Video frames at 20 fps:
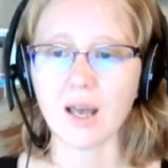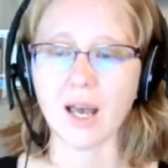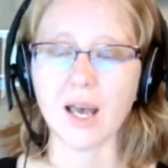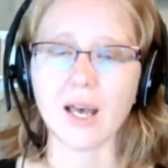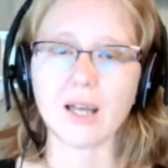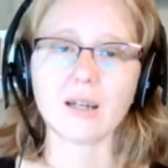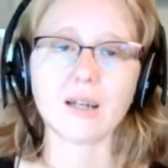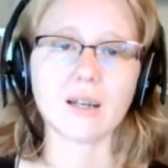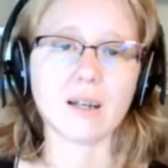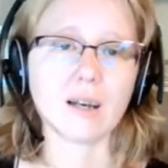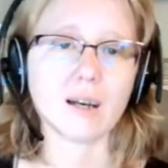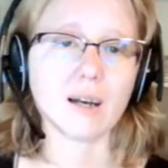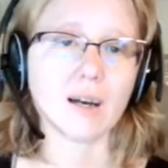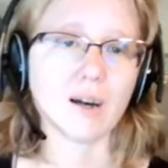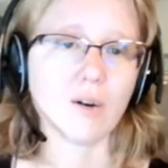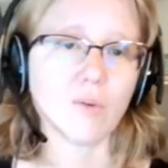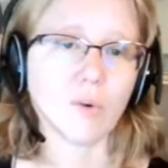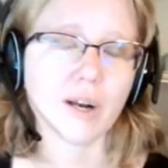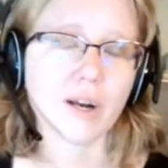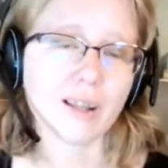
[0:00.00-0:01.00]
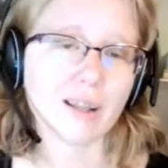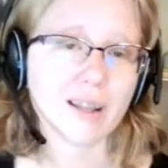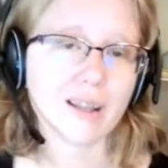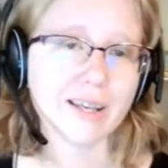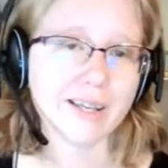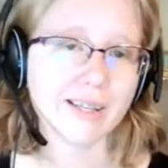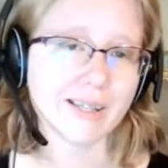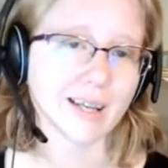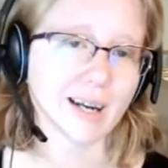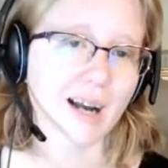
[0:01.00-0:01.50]
And one of the
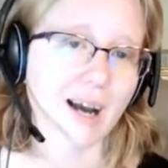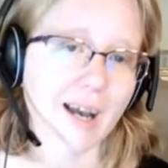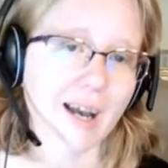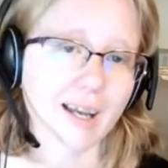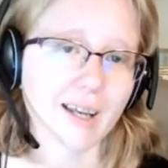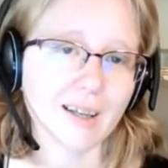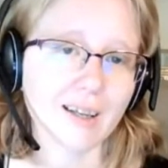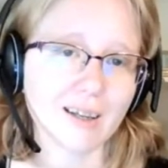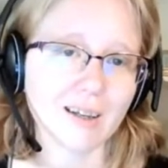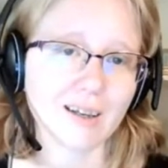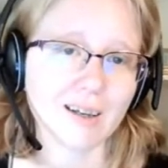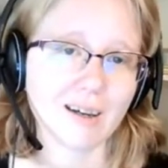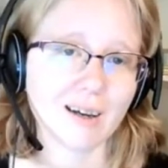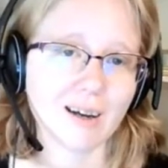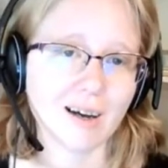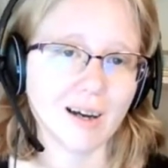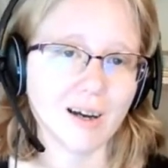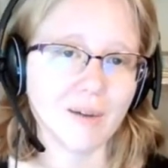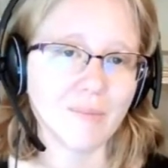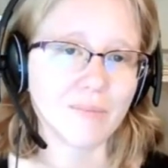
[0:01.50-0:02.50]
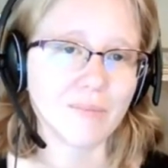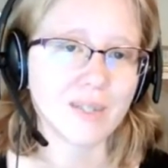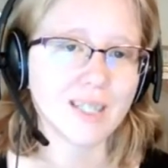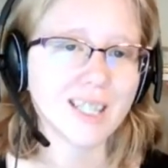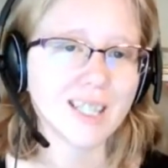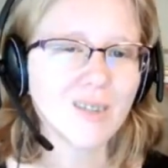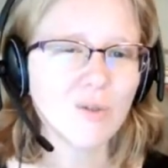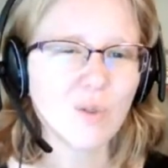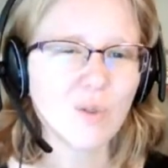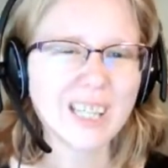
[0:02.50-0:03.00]
things that I
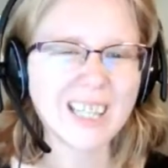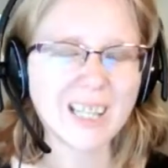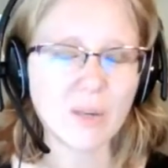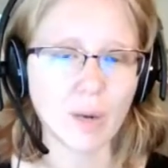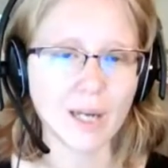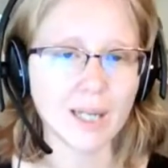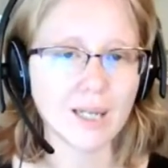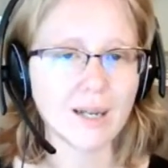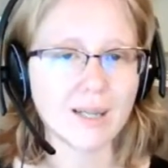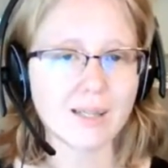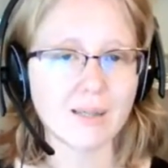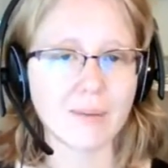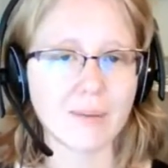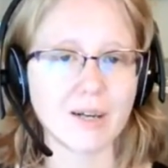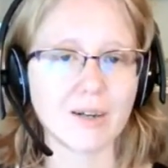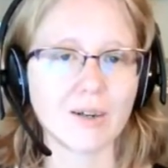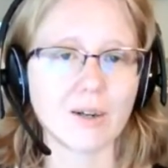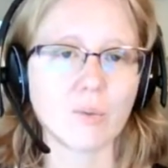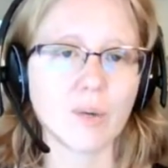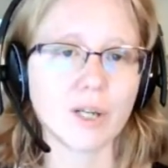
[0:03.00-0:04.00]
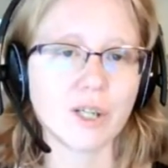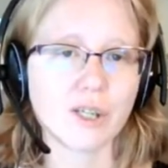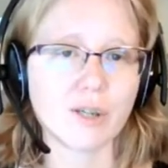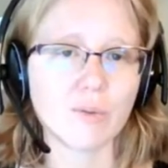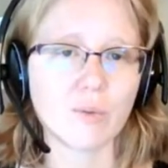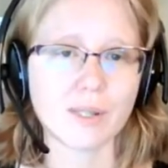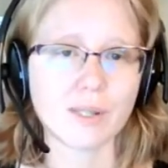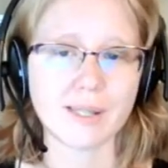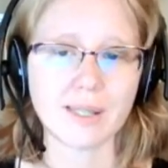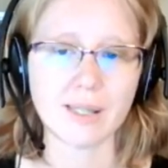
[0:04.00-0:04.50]
didn't really recognize about her when
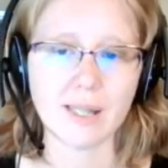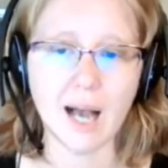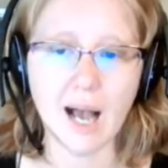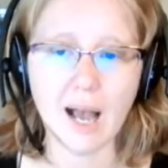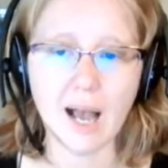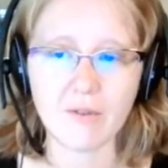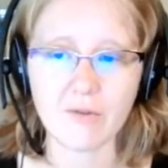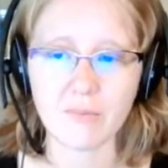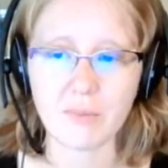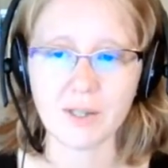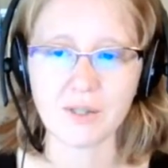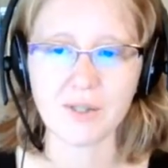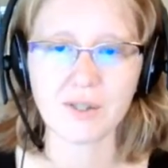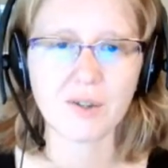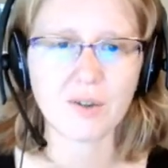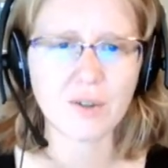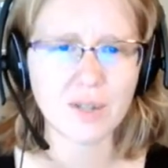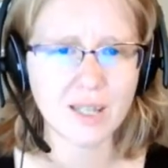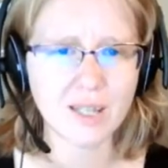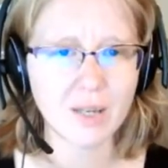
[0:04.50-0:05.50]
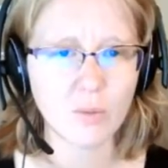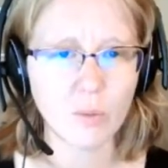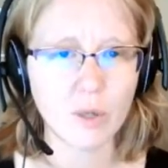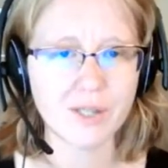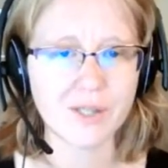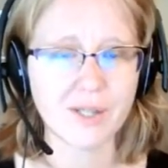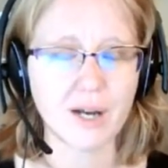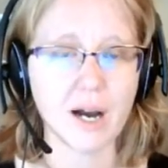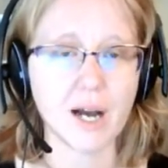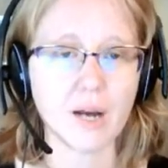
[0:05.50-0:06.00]
she was alive, but certainly
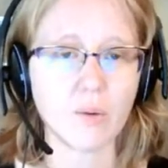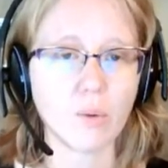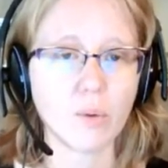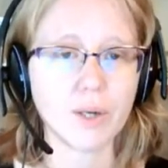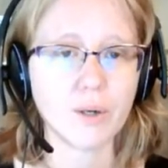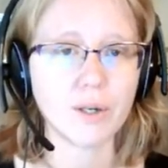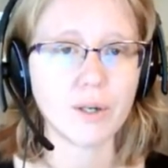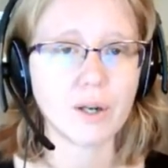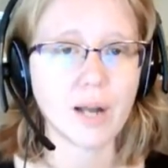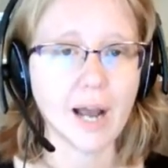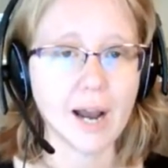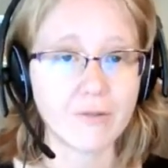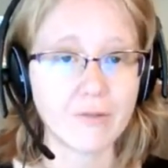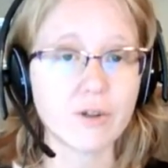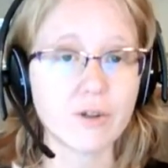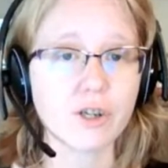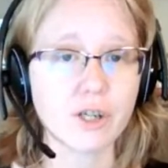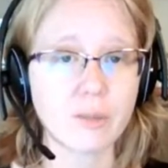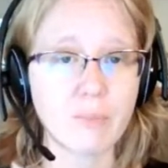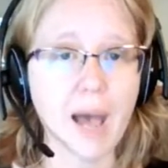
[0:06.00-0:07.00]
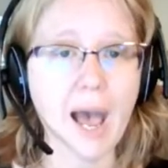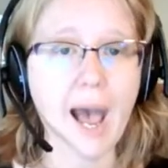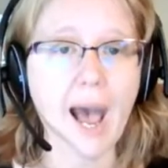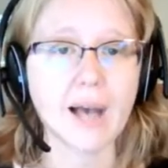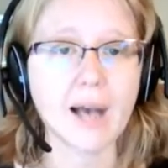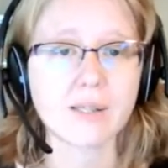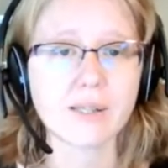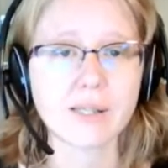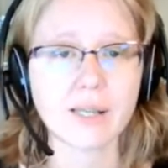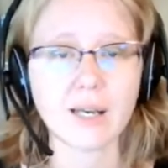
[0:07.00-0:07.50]
we saw it after she
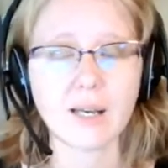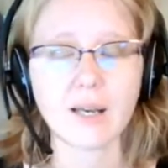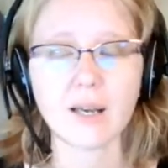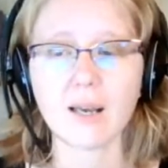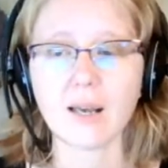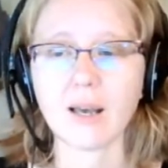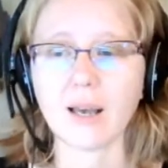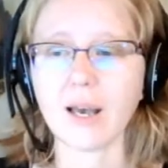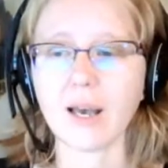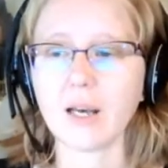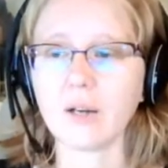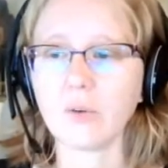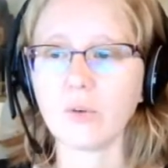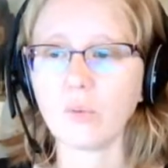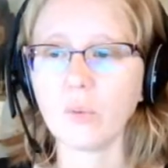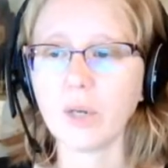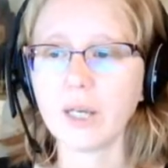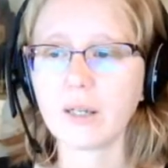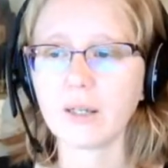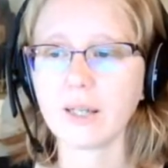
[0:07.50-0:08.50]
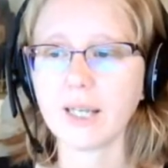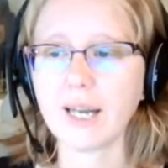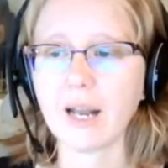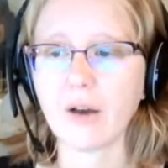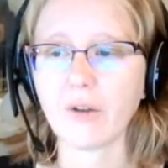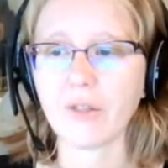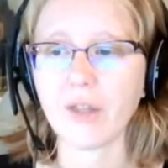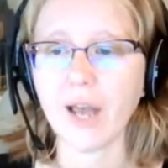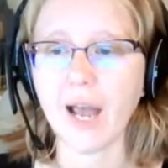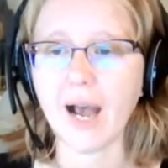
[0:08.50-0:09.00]
passed and we cleaned
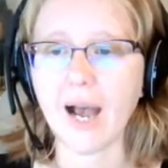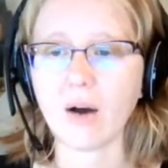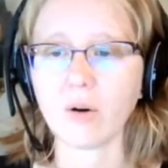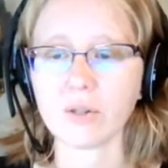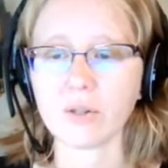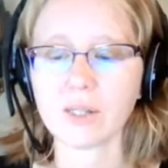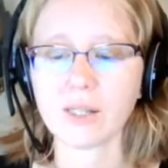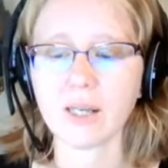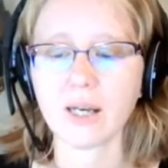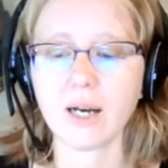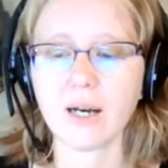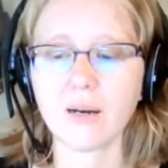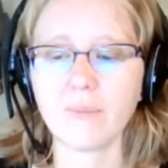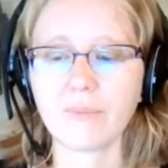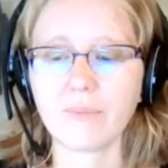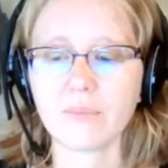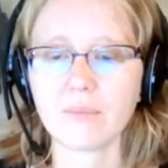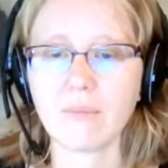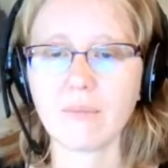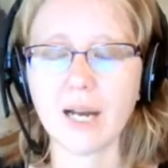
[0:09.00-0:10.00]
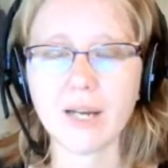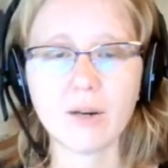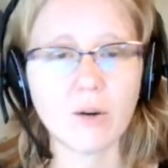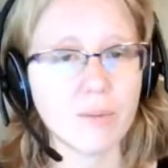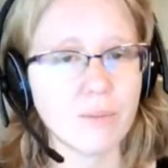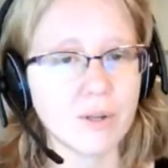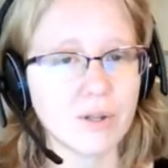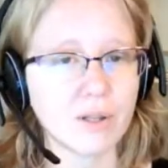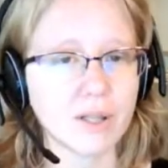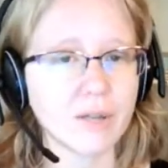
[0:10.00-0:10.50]
out the house. My
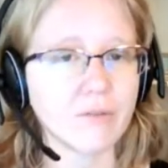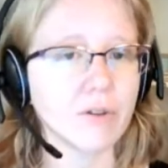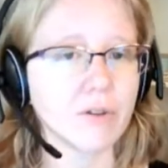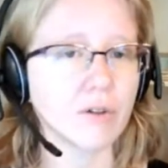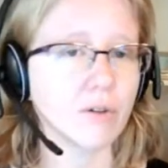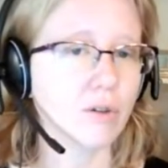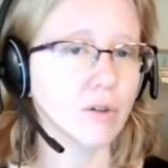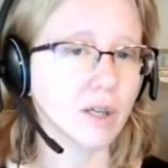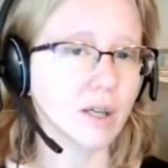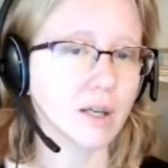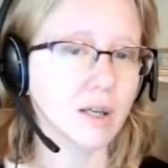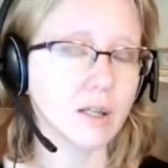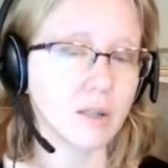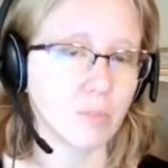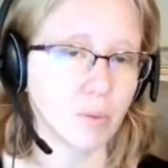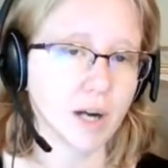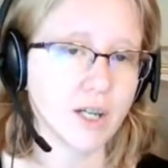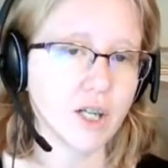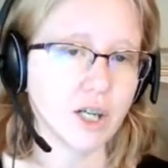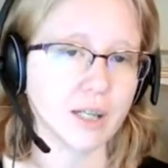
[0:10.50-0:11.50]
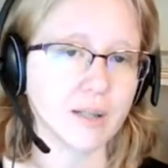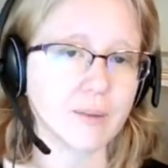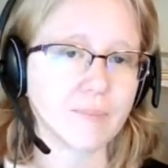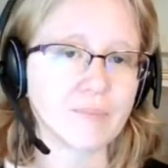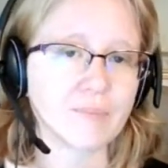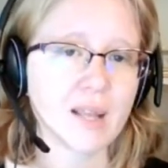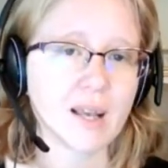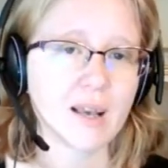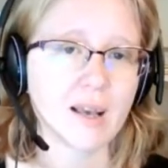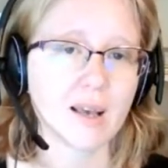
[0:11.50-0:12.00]
grandmother lived through the Depression,
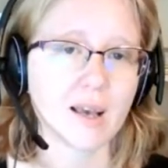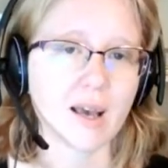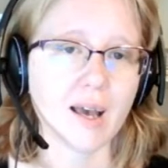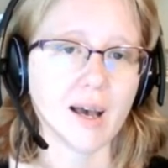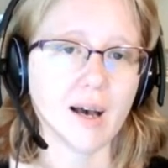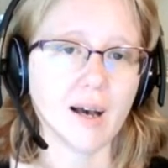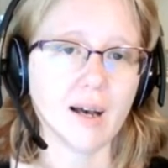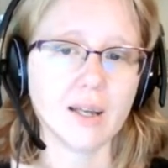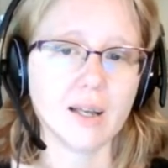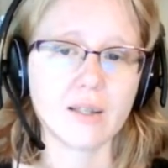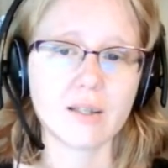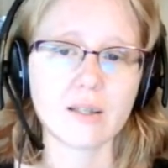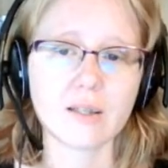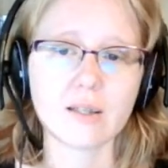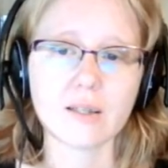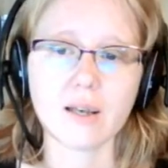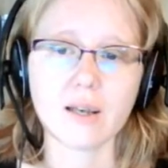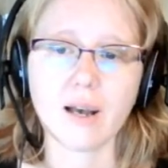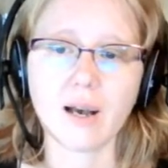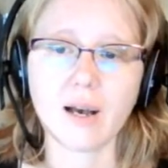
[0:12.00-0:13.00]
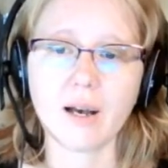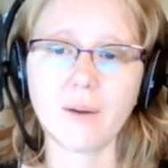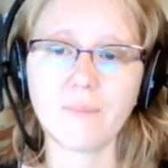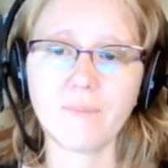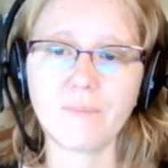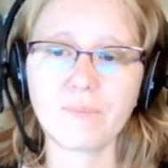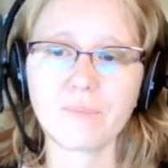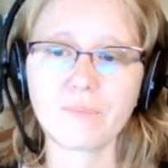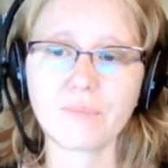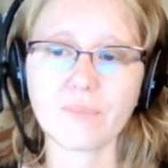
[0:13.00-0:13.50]
and
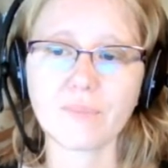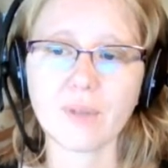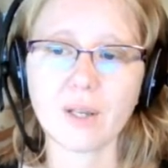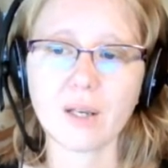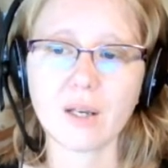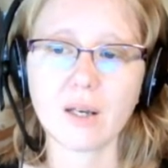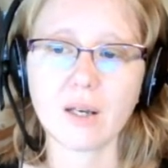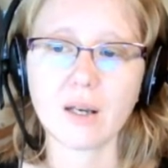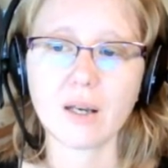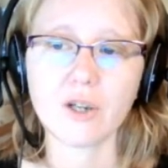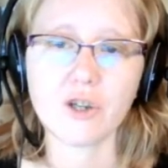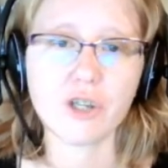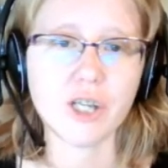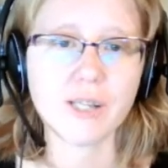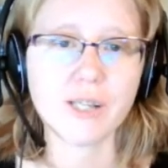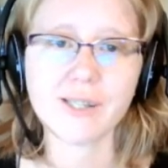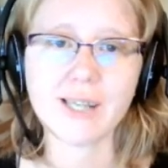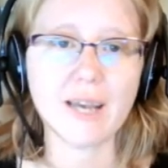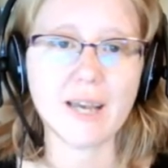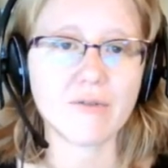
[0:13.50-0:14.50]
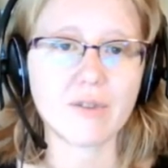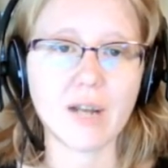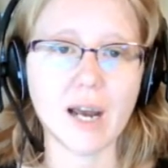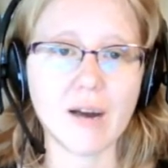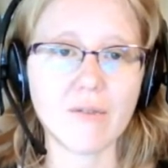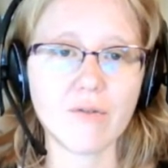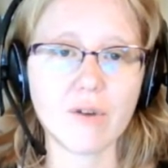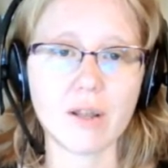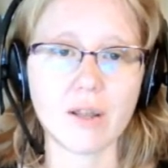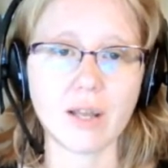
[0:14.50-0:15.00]
she saved
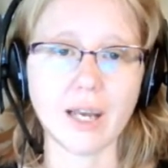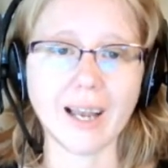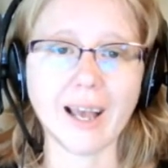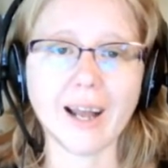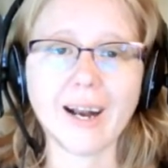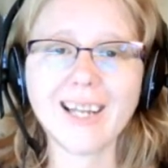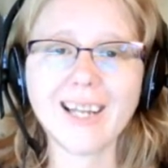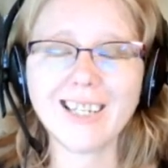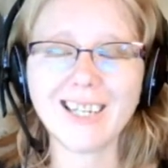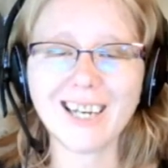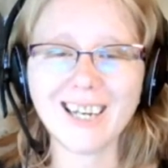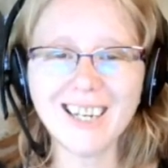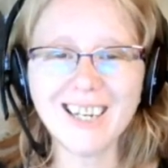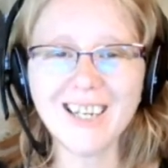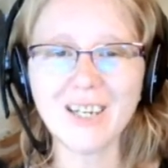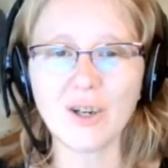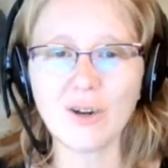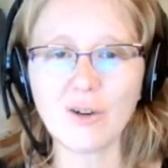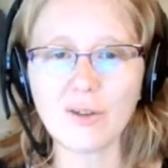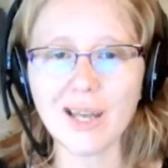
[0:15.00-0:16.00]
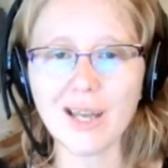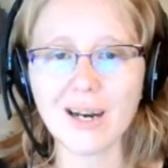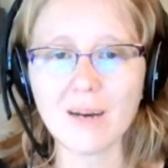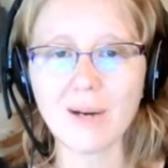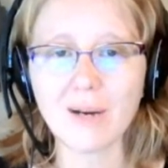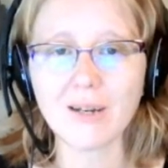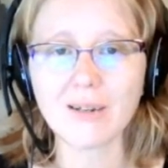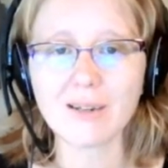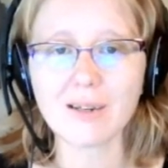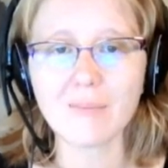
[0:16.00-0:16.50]
everything. And I kind of knew that
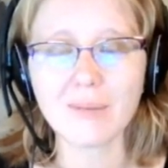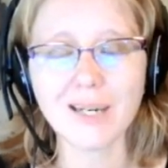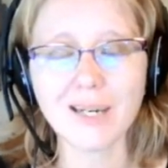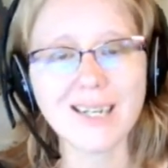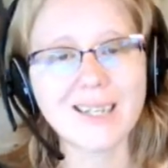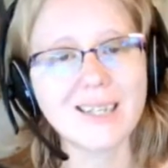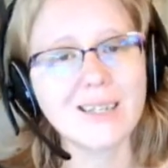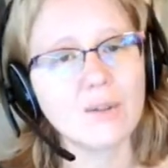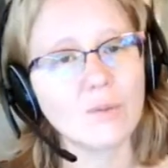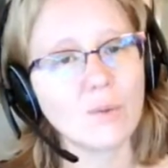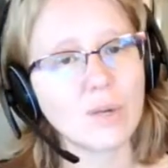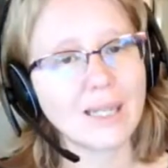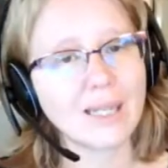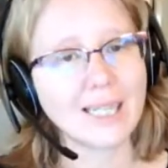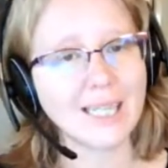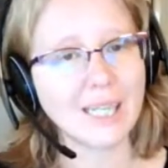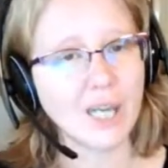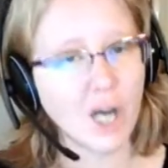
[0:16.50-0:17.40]
about her, but I didn't really